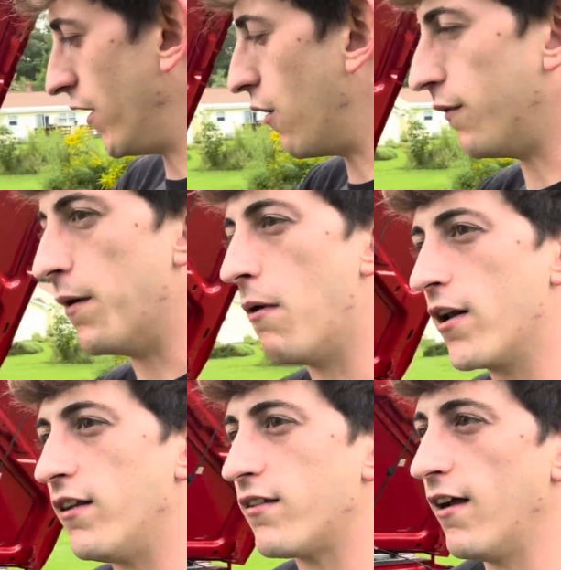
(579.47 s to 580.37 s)
know, when the
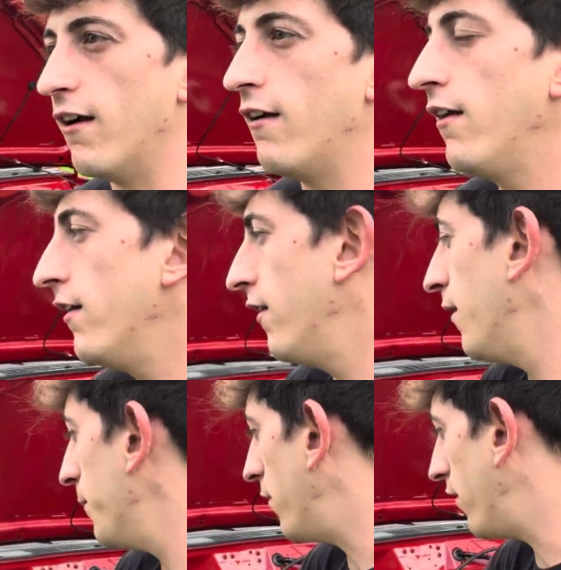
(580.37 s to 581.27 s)
money's there.
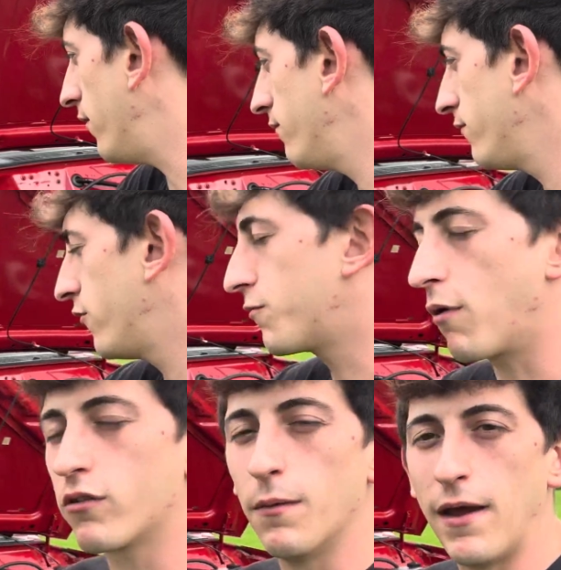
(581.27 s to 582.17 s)
But just
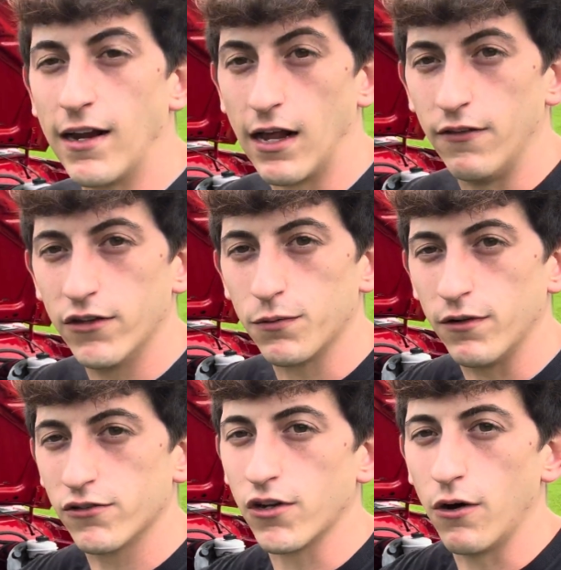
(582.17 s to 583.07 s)
broke the bank on this
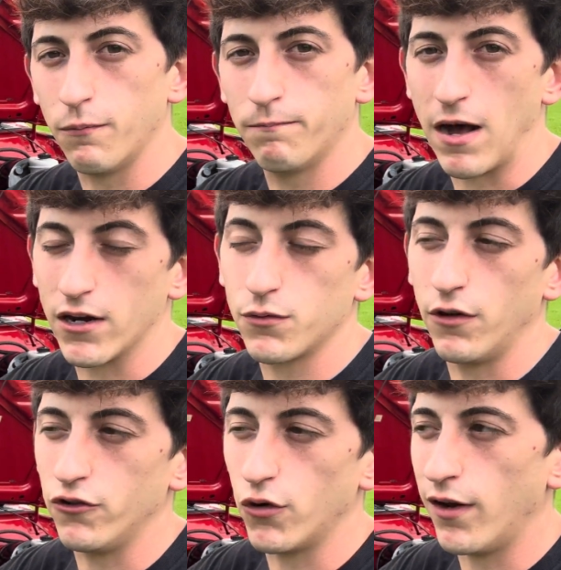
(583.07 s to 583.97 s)
one, so might as well
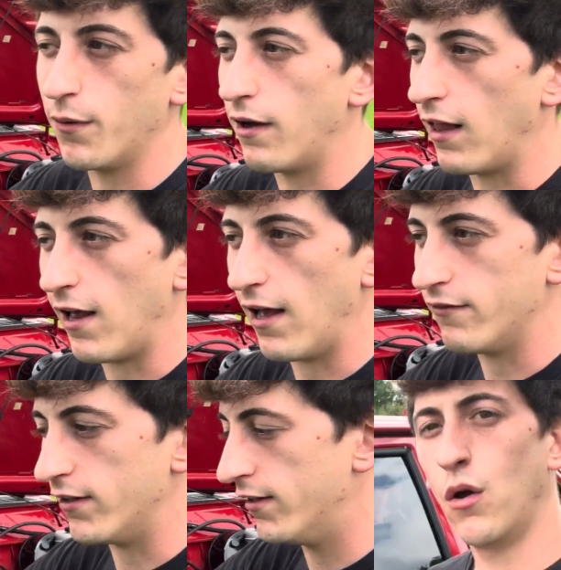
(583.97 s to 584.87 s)
enjoy it while I have it.